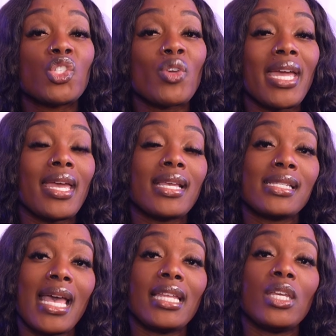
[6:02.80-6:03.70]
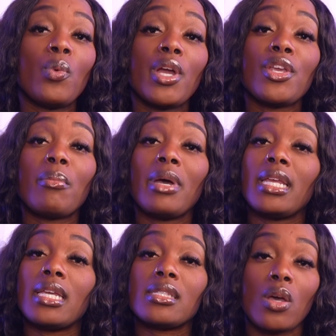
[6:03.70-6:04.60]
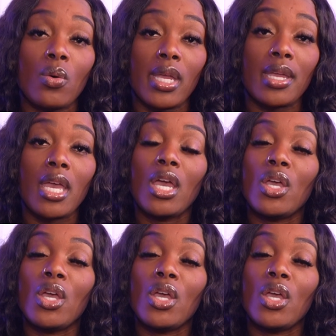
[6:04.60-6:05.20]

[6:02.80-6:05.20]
tracking exactly where your money is going.